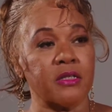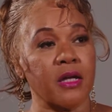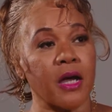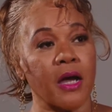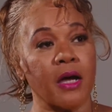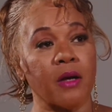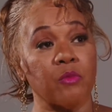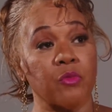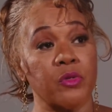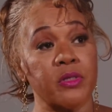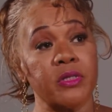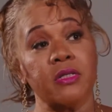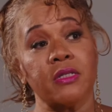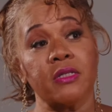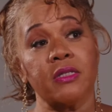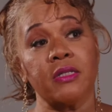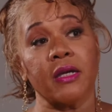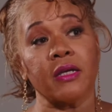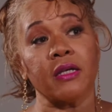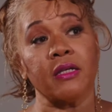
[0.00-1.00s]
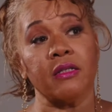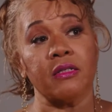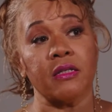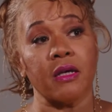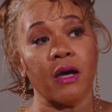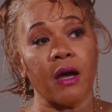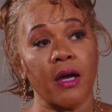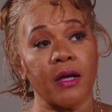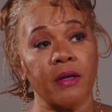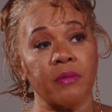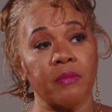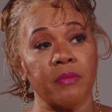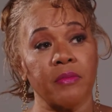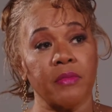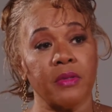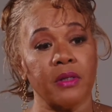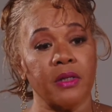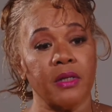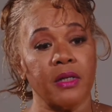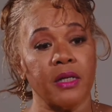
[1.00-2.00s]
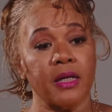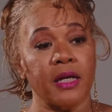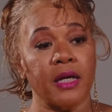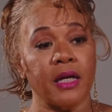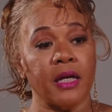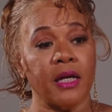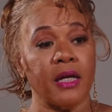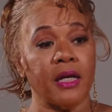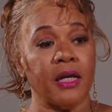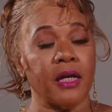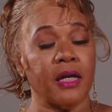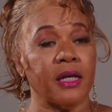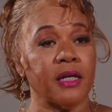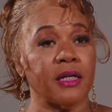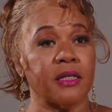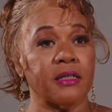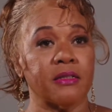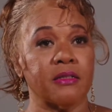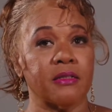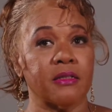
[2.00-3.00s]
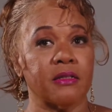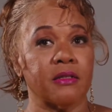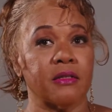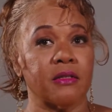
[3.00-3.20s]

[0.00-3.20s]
time was the second time. And